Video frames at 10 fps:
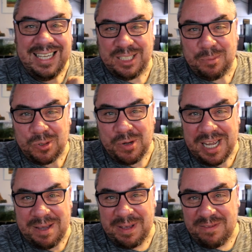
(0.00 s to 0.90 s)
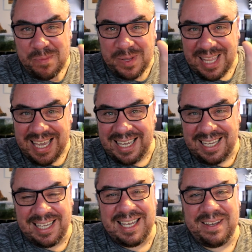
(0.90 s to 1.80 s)
subscribe, give him a like,
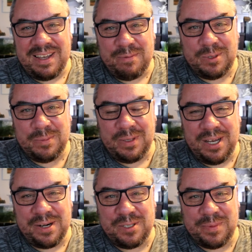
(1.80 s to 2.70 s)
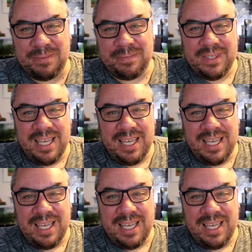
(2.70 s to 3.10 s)
give him some encouragement.